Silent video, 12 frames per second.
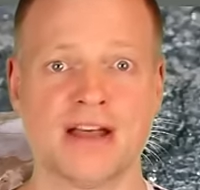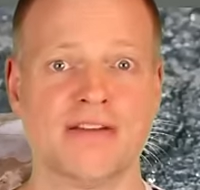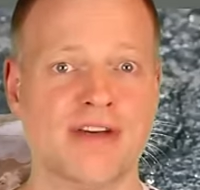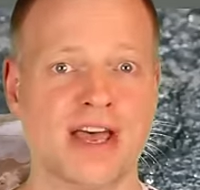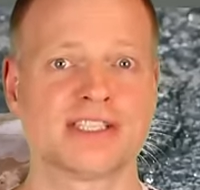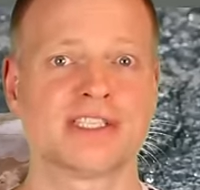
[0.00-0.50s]

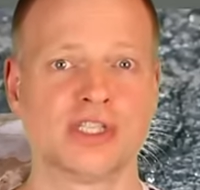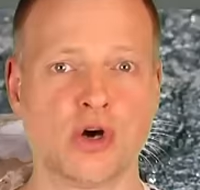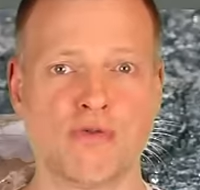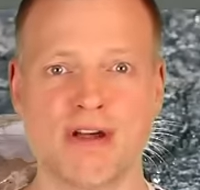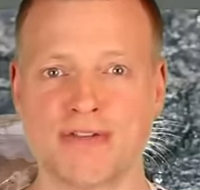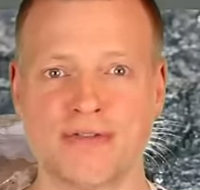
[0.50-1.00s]
There's
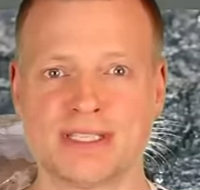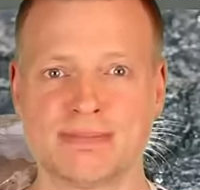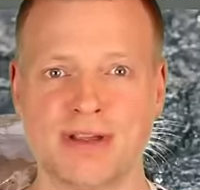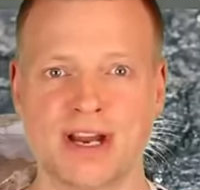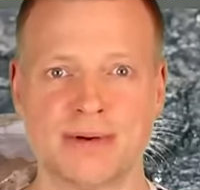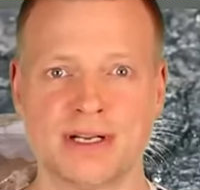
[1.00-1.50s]
no reference
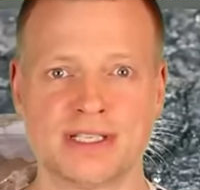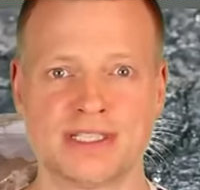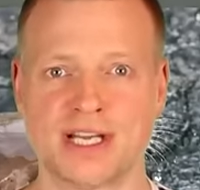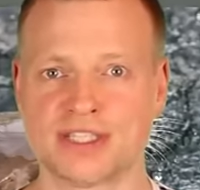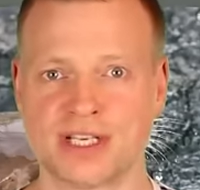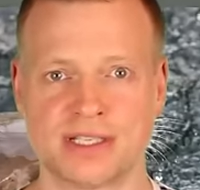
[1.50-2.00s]
period,
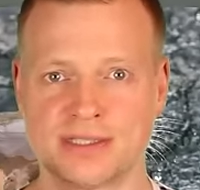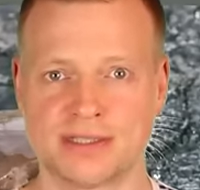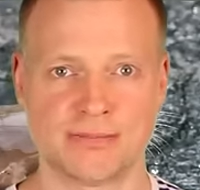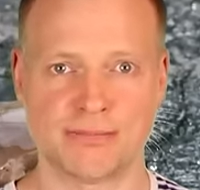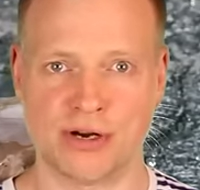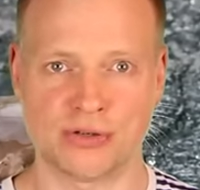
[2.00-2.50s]
such as
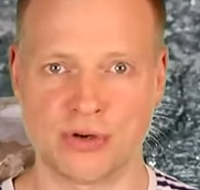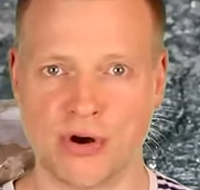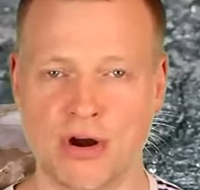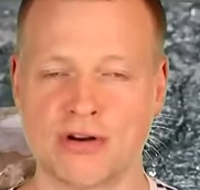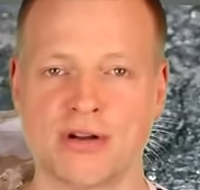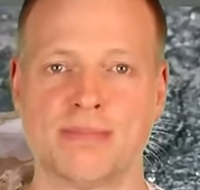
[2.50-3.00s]
per
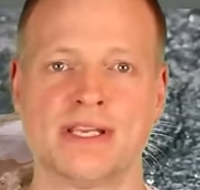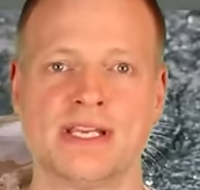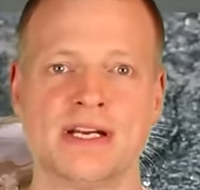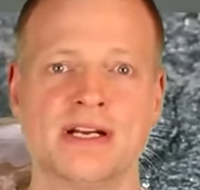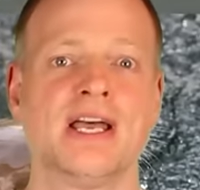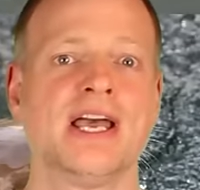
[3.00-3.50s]
turn or per
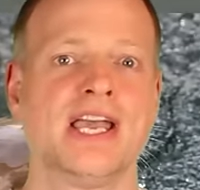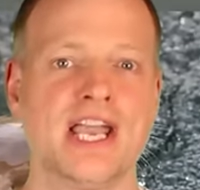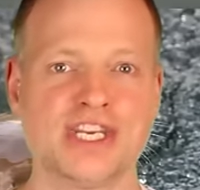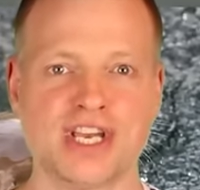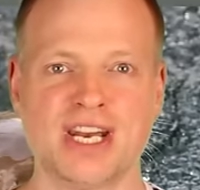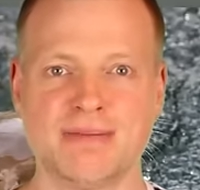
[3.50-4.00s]
year.
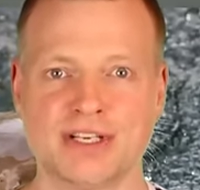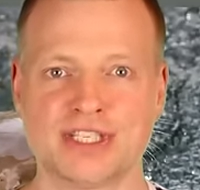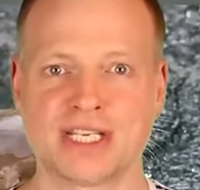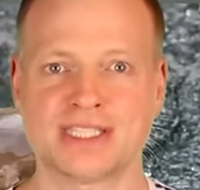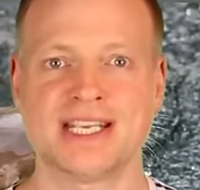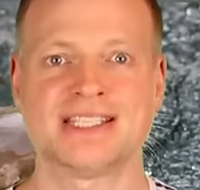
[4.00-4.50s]
Each animal
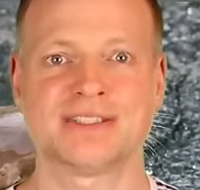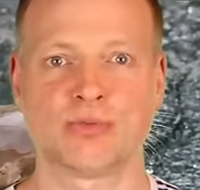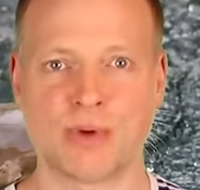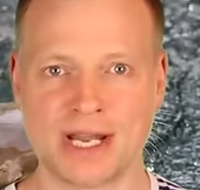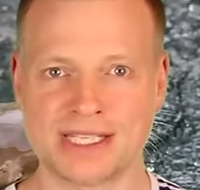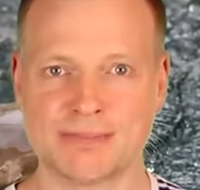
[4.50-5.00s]
just eats
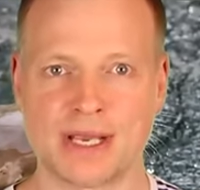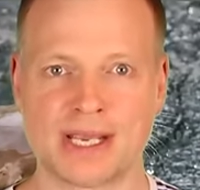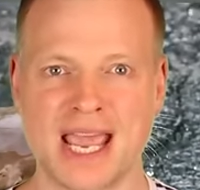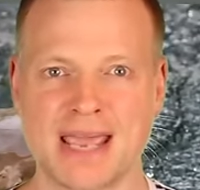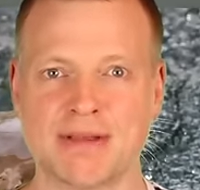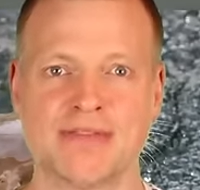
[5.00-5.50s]
once per
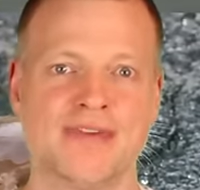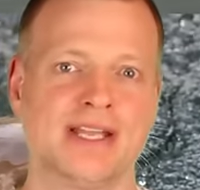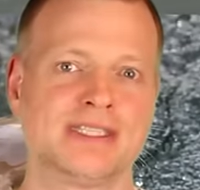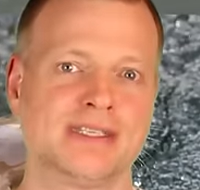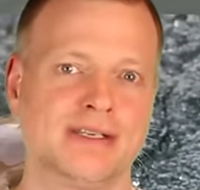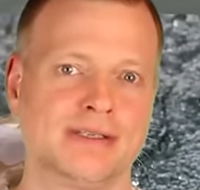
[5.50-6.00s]
game and
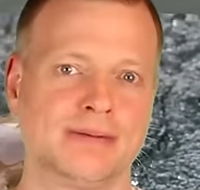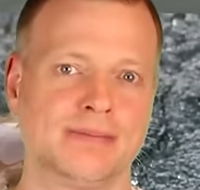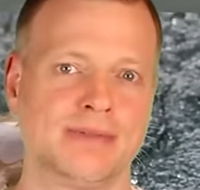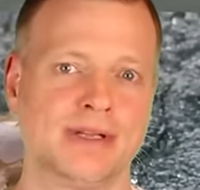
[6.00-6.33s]
that's it.